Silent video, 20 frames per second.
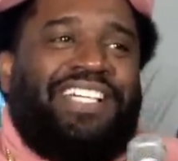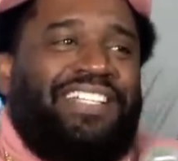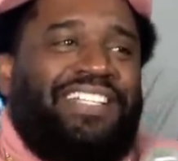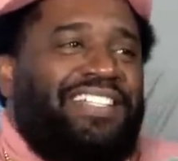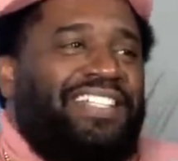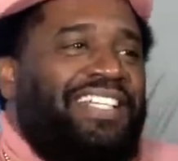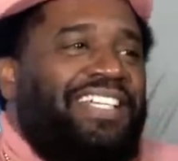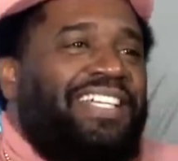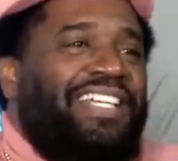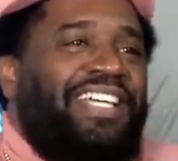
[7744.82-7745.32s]
All
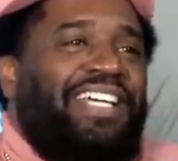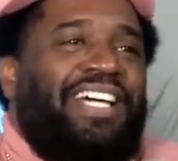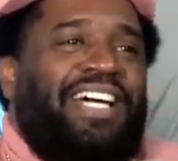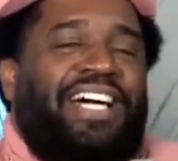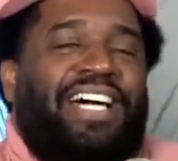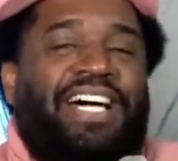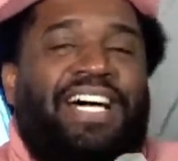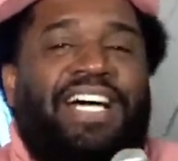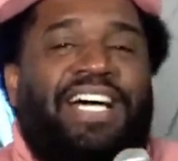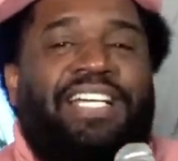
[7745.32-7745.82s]

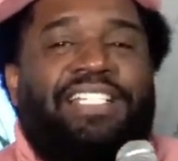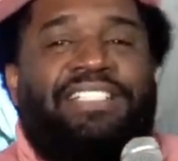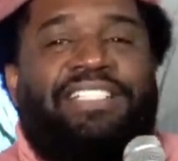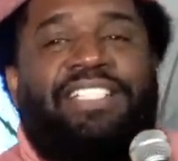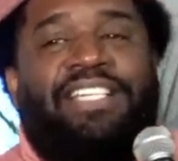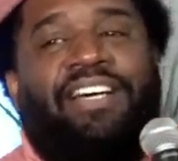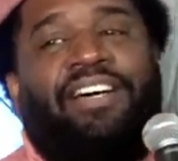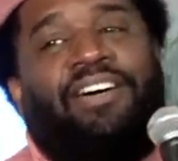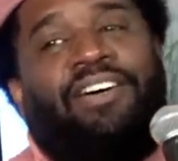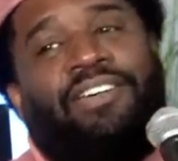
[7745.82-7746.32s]

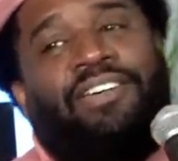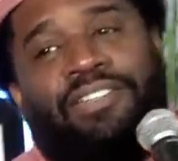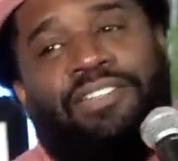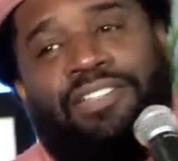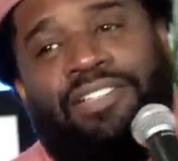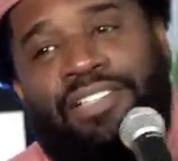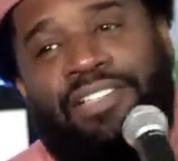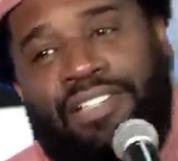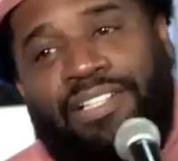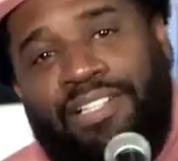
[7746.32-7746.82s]
right,
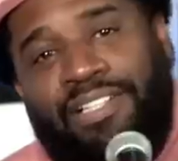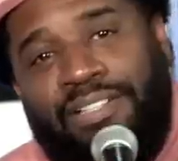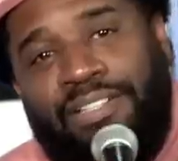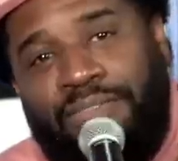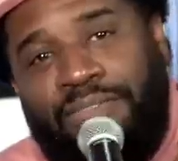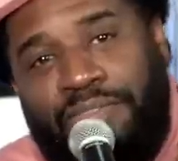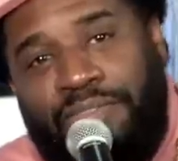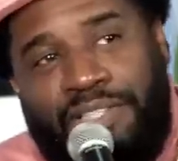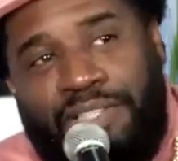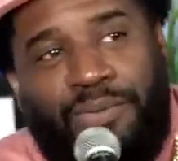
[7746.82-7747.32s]
y'all.
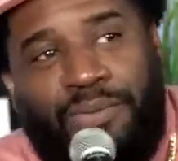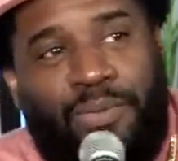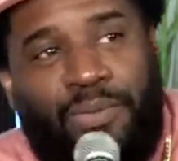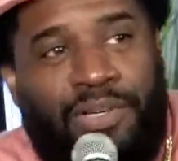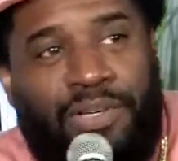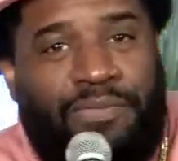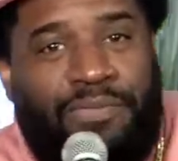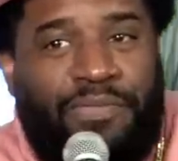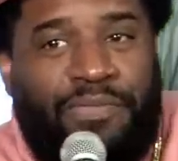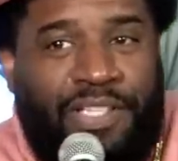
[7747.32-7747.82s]

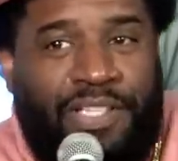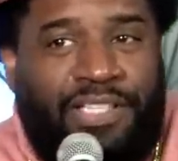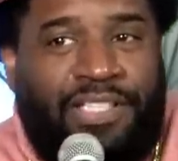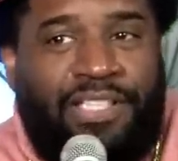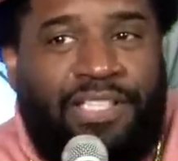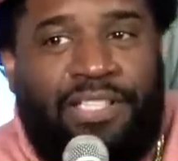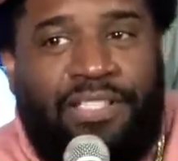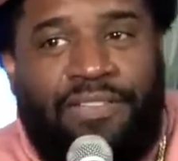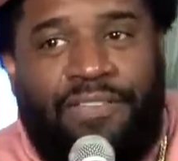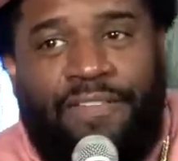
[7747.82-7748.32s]

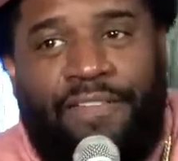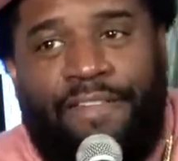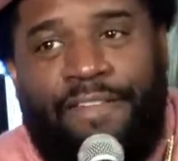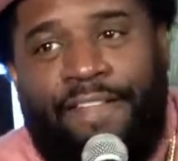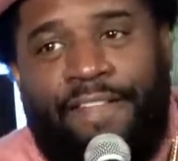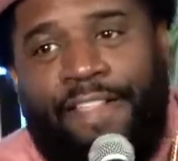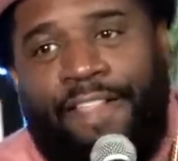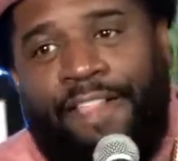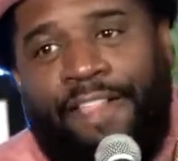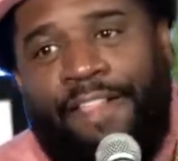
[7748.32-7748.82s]
5150.
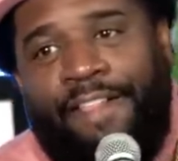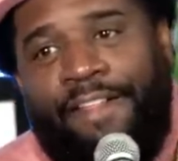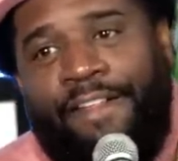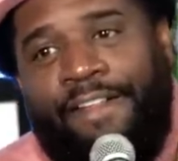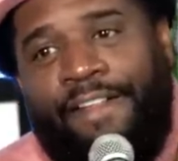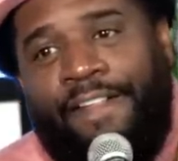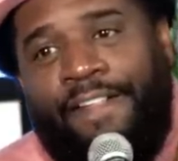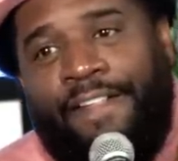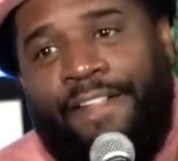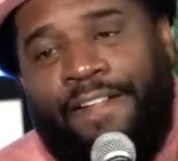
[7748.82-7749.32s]

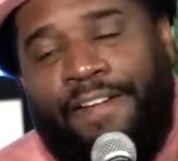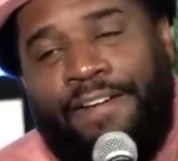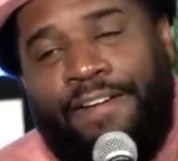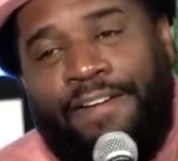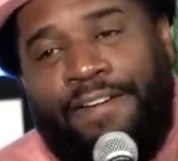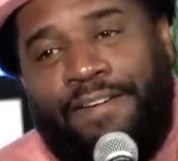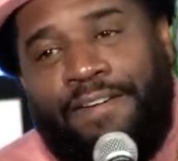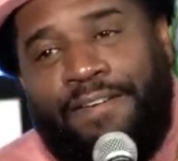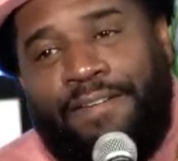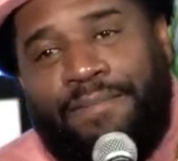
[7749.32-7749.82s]

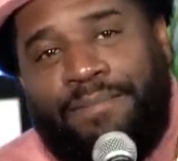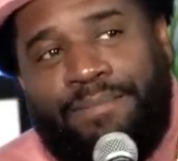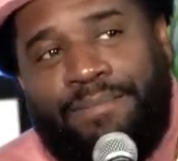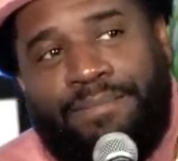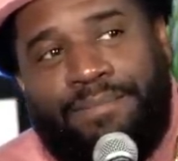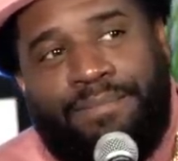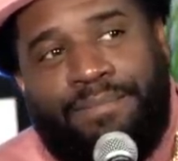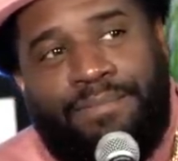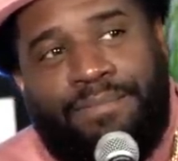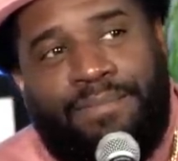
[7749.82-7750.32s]

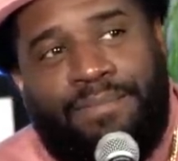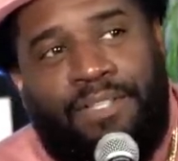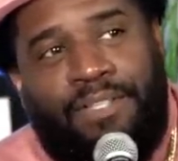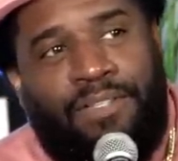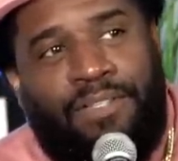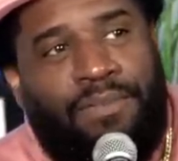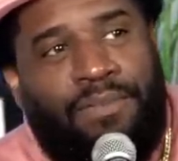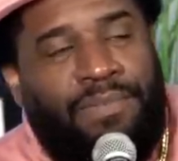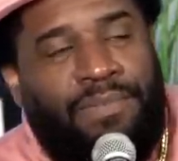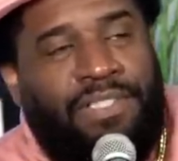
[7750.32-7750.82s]
Um,
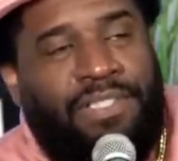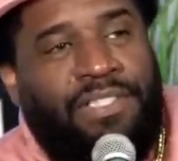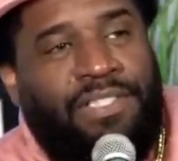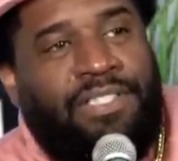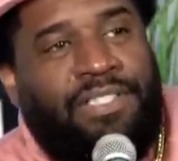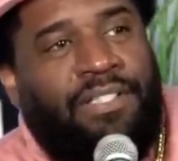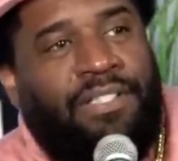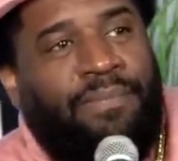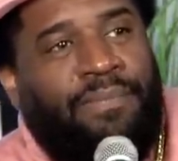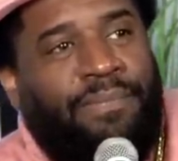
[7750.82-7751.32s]
oh, let me
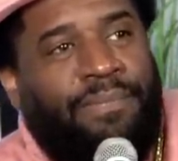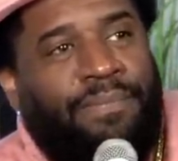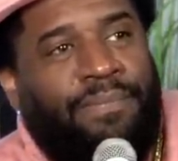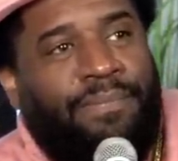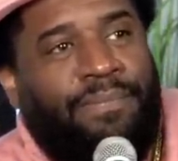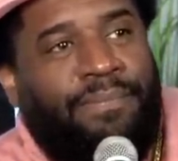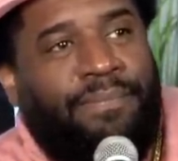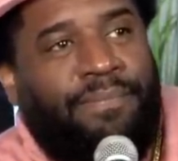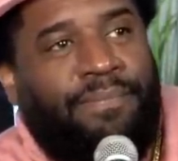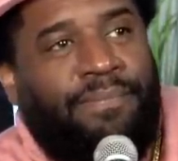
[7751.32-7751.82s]
see something.
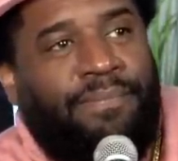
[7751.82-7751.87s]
